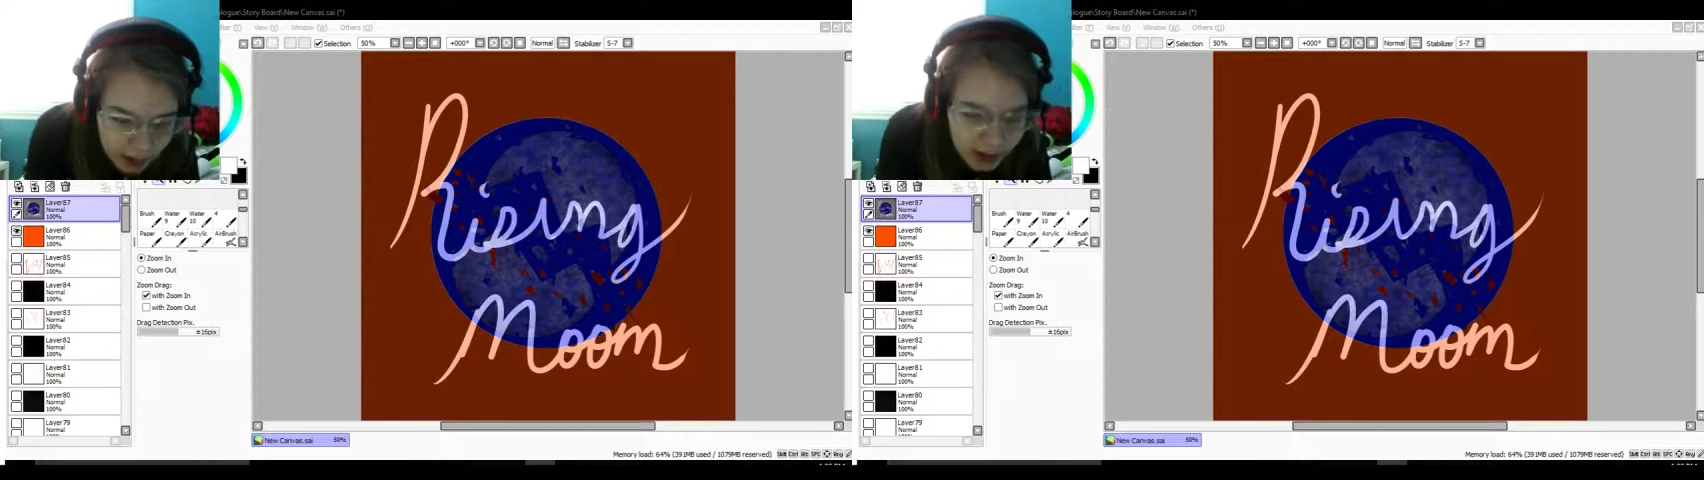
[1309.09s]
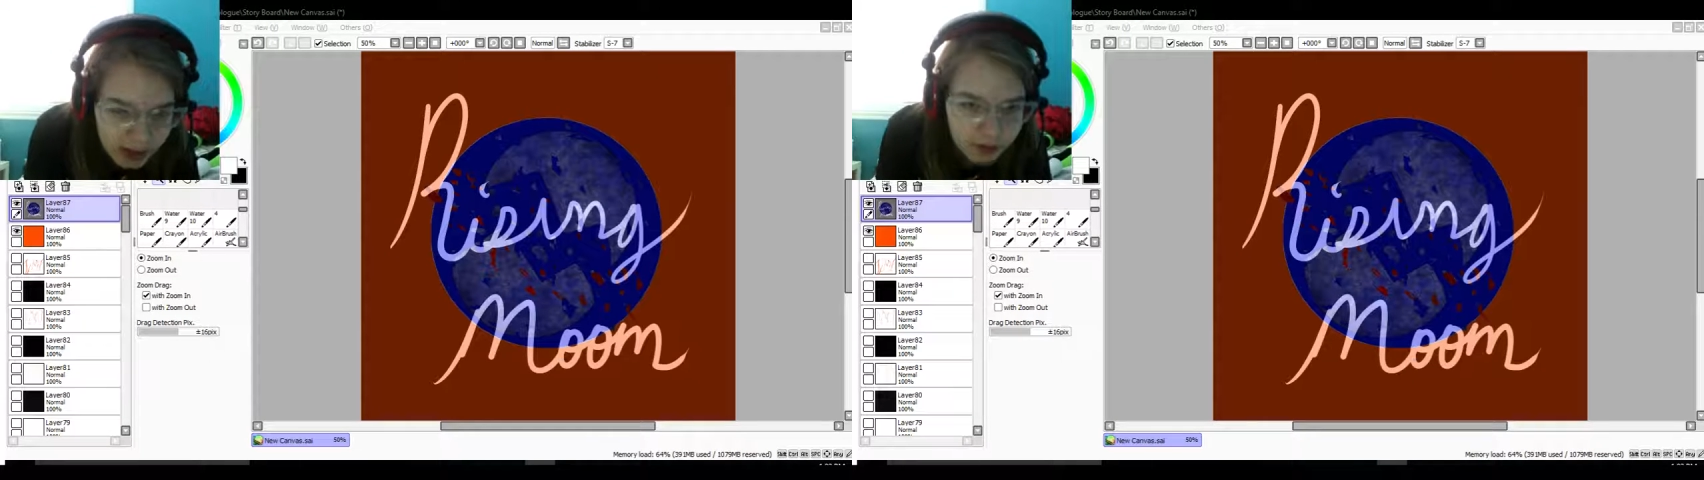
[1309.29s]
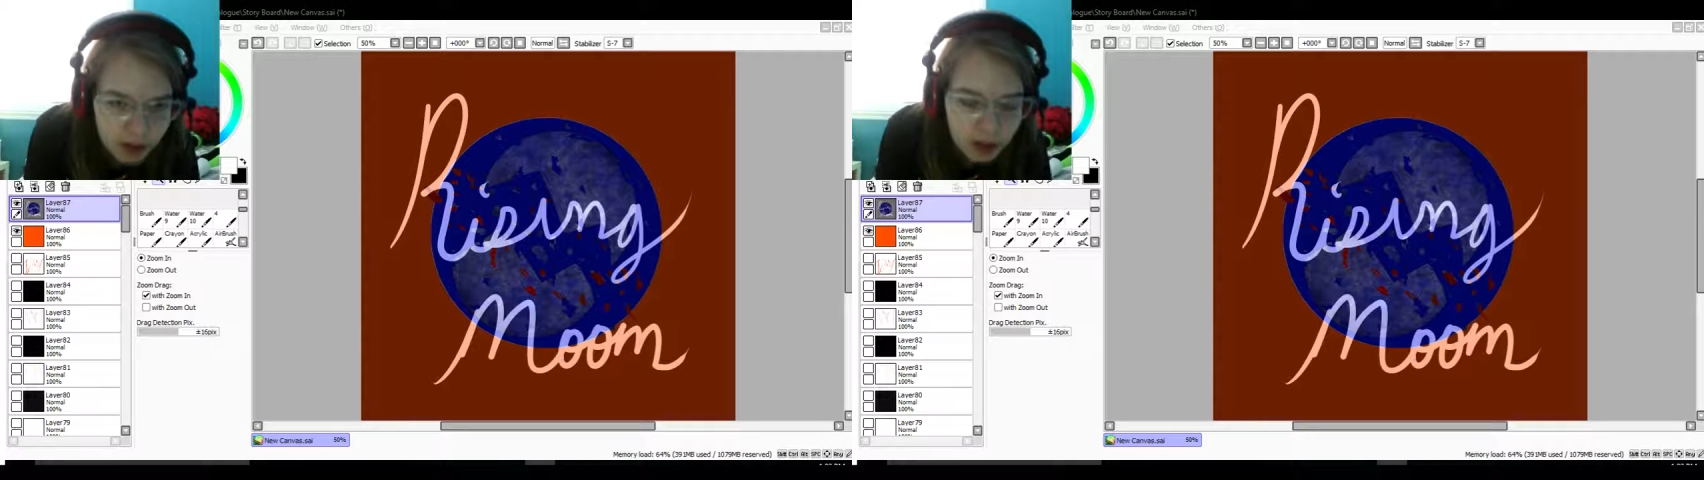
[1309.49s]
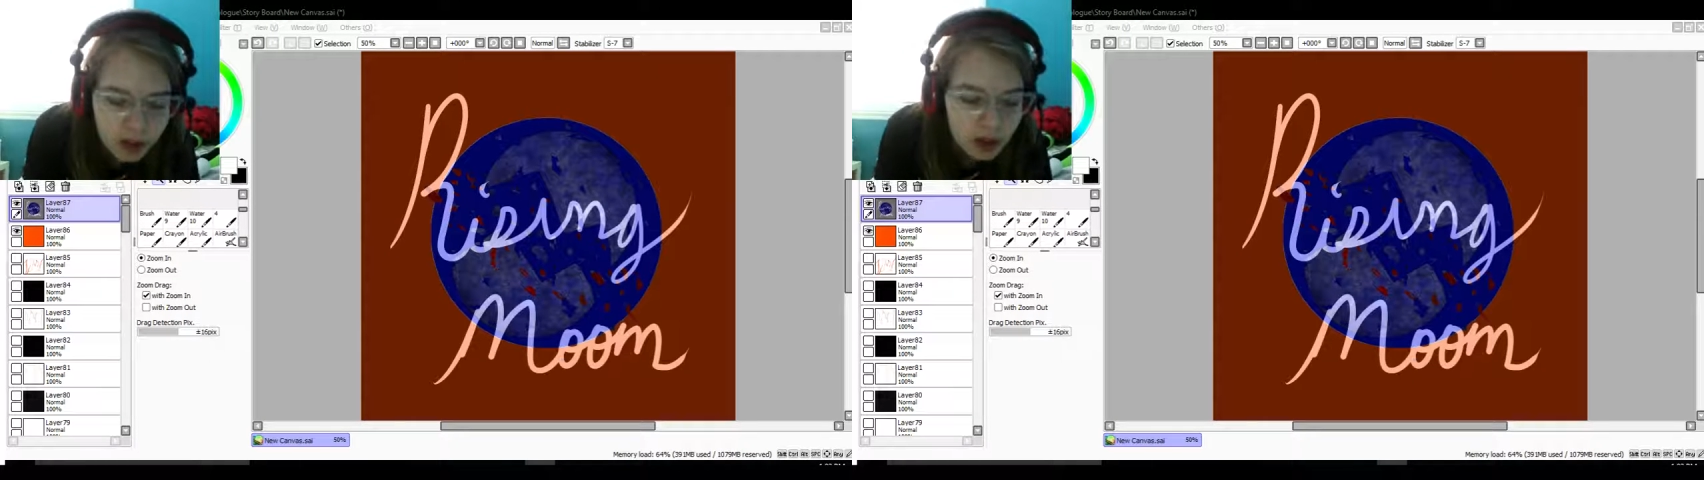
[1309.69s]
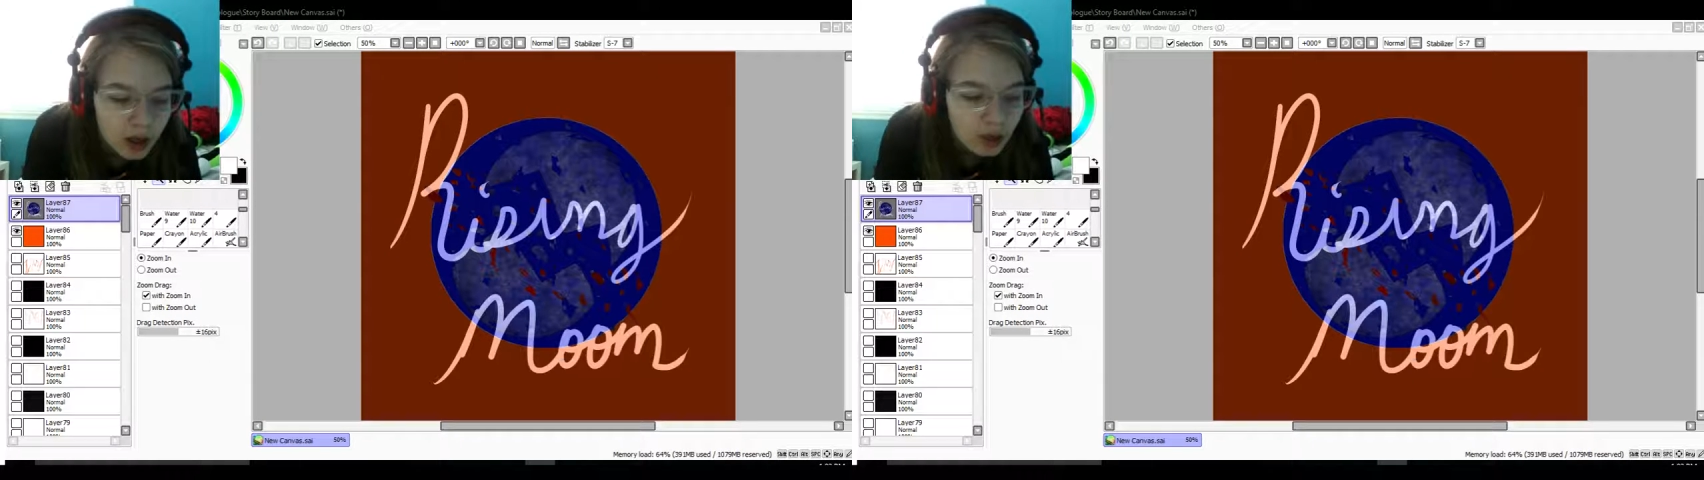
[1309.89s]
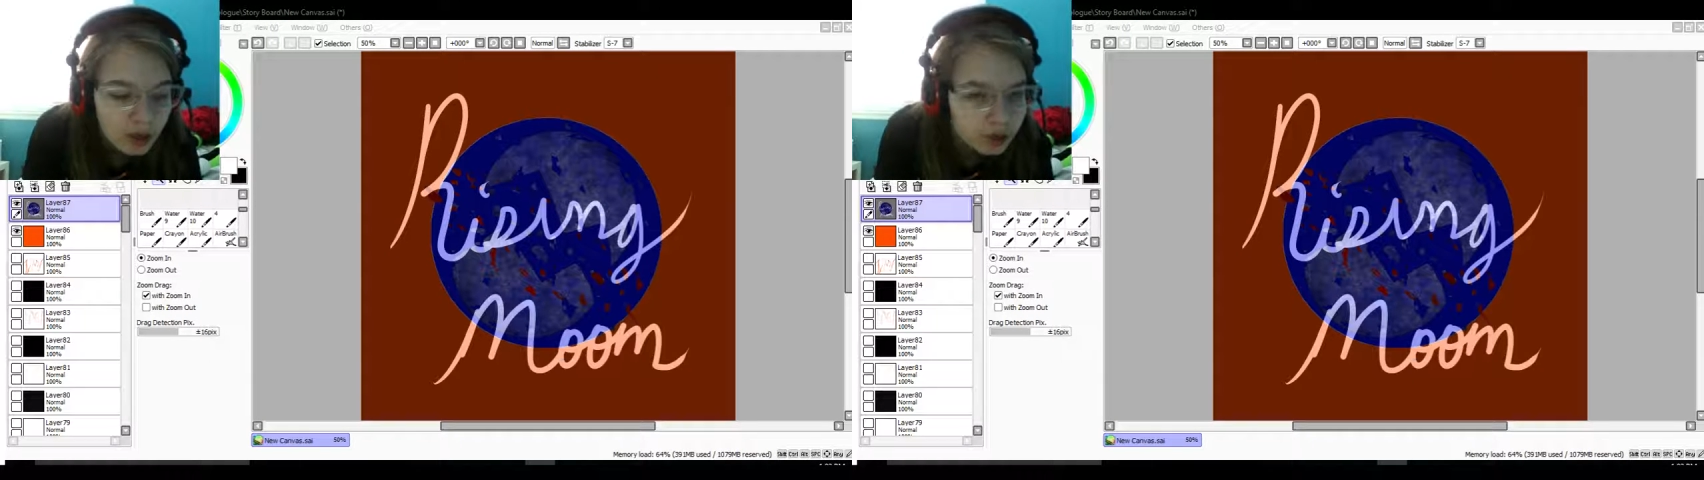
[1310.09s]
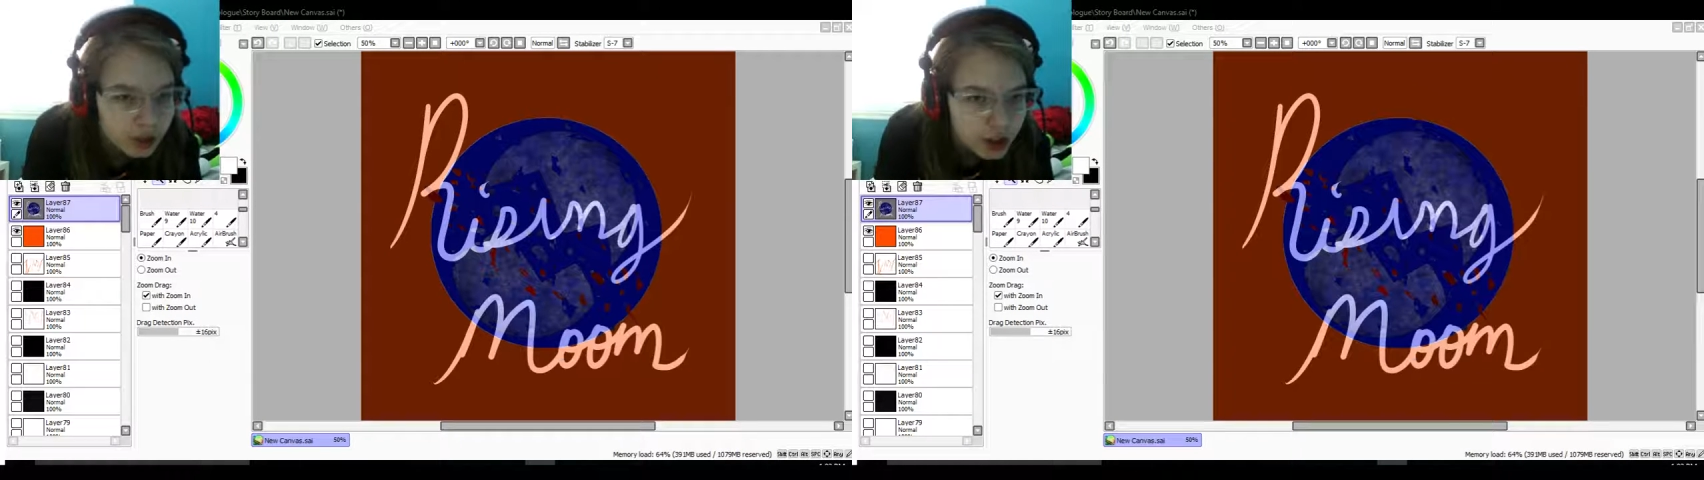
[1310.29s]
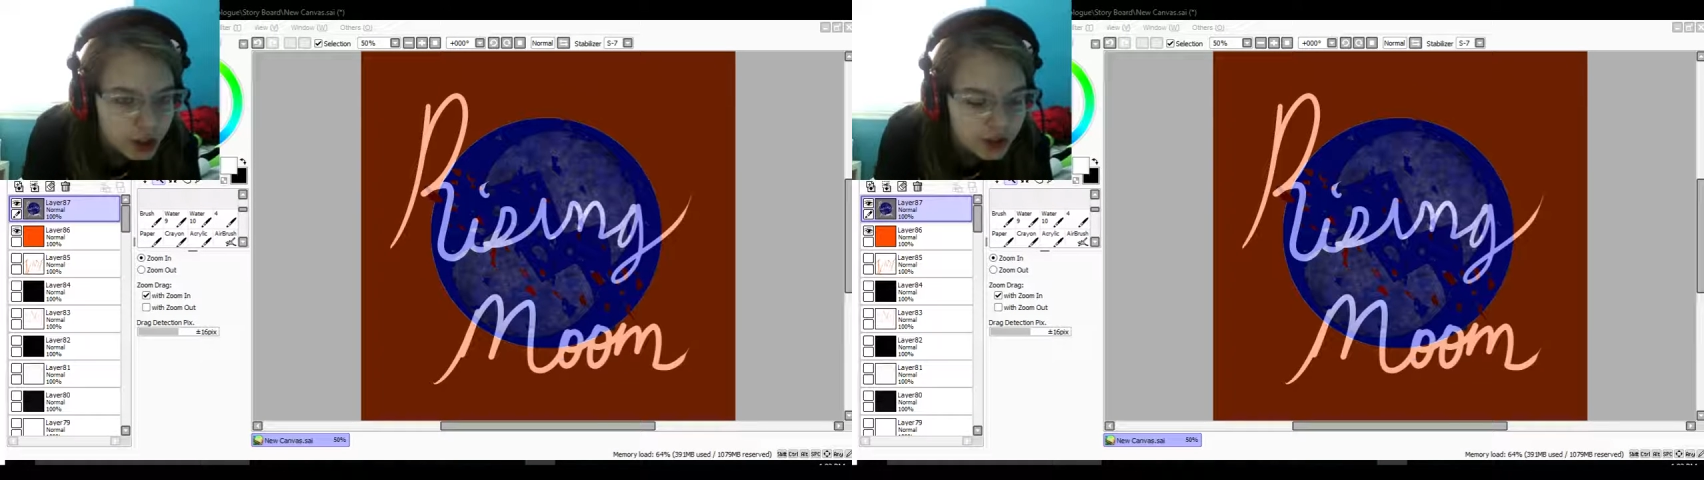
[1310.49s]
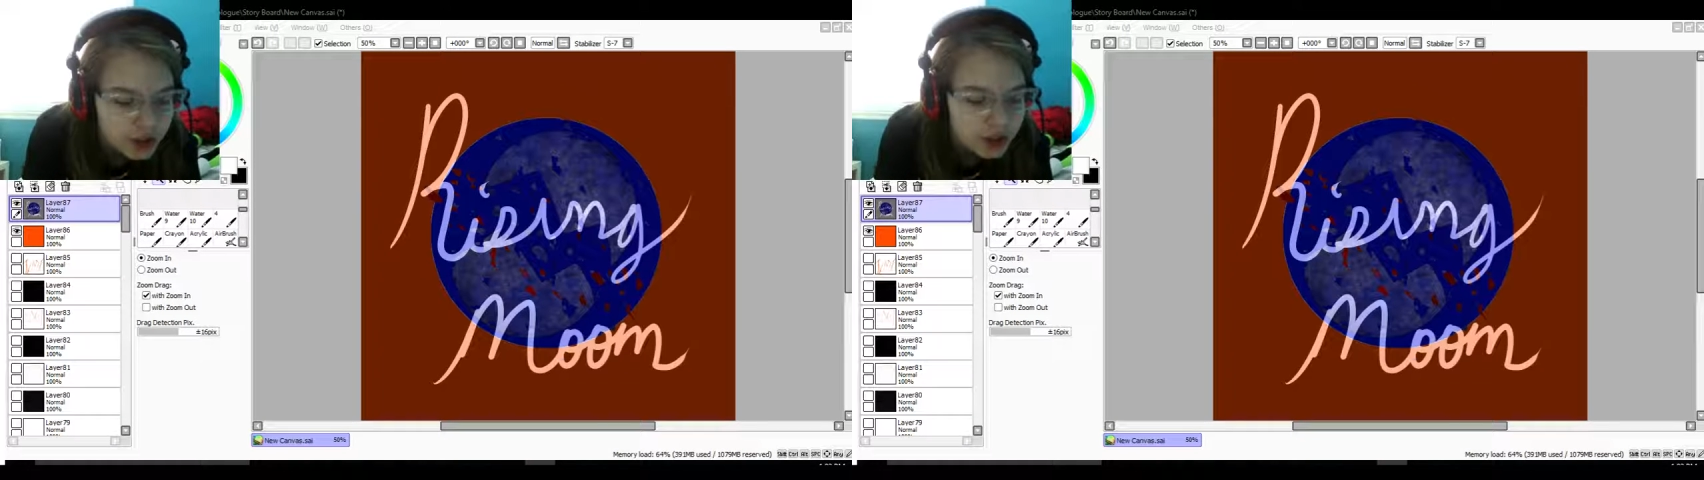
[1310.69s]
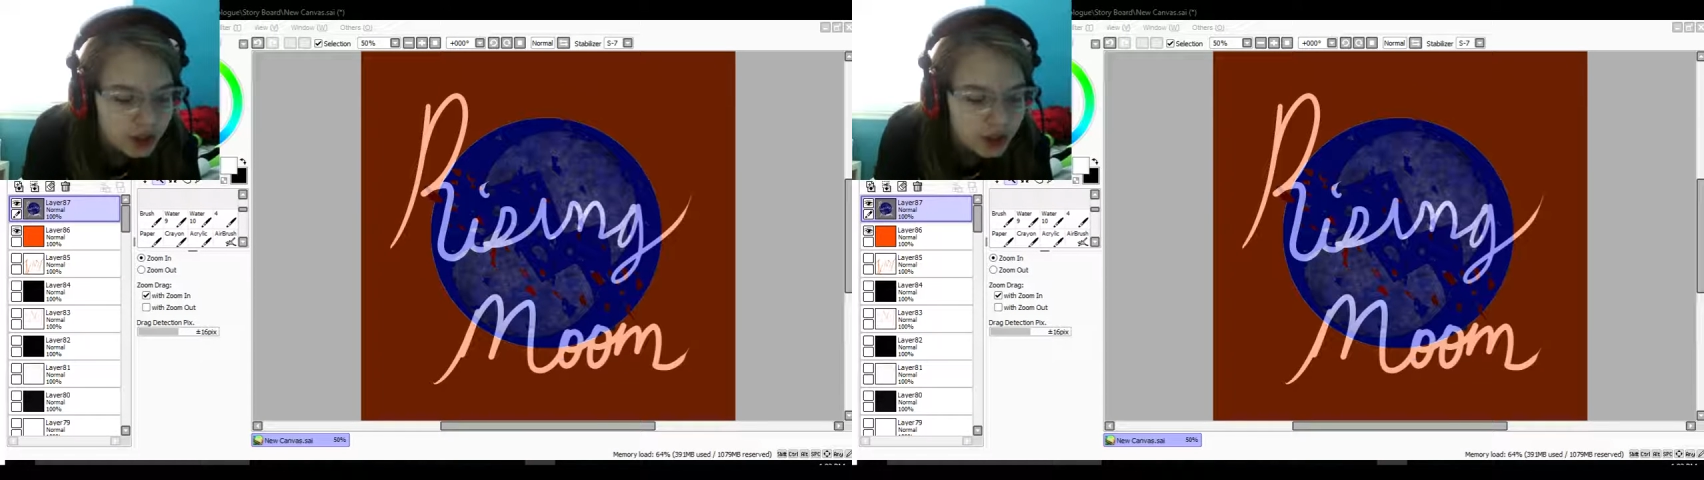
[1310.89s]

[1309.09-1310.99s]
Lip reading: from vicious,